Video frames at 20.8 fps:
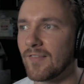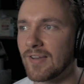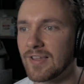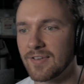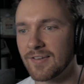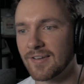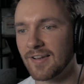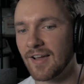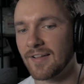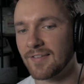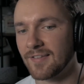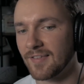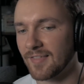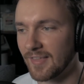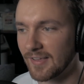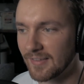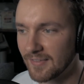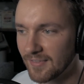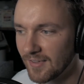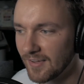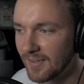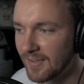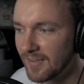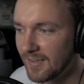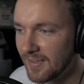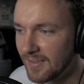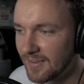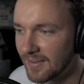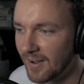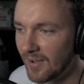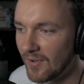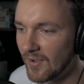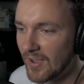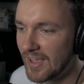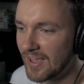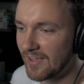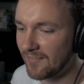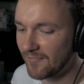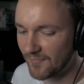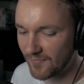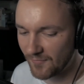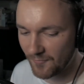you'd like to think that
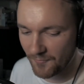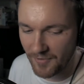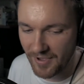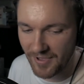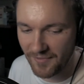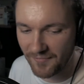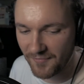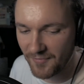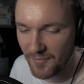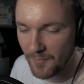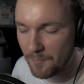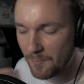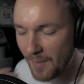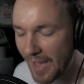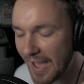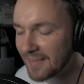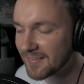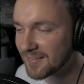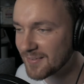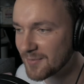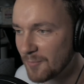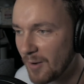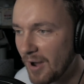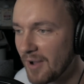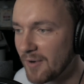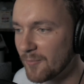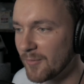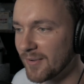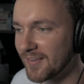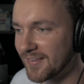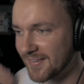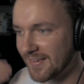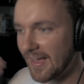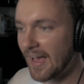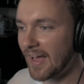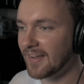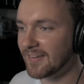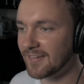if the best one was said,